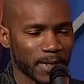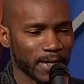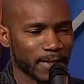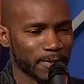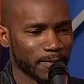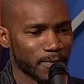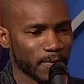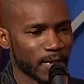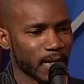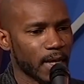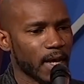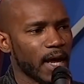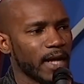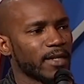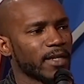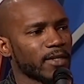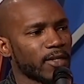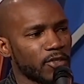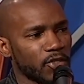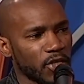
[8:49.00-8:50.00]
Yeah. I
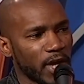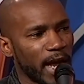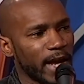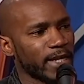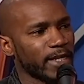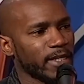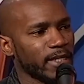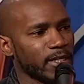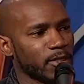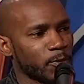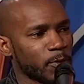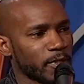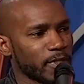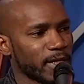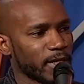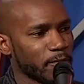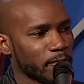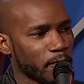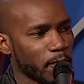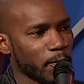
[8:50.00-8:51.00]
think the Chinese was
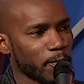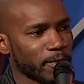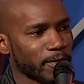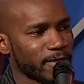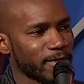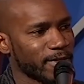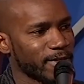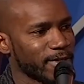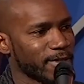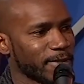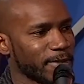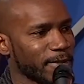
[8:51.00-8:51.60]
there first.